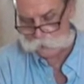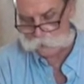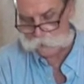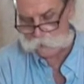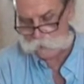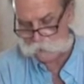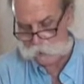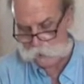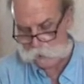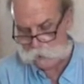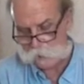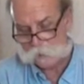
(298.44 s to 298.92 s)

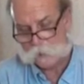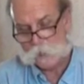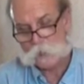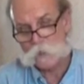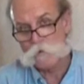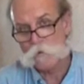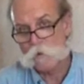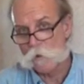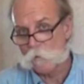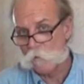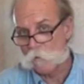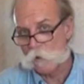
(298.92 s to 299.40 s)
see that
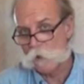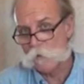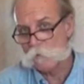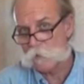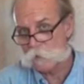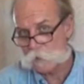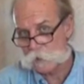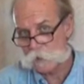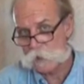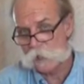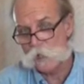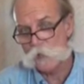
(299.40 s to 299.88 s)
that's where one of
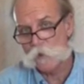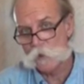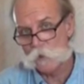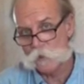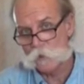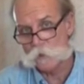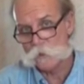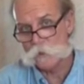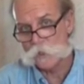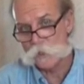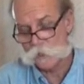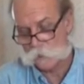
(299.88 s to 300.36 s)
the
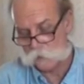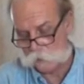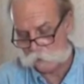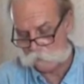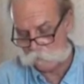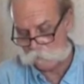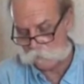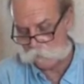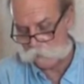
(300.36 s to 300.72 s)
sinkholes is over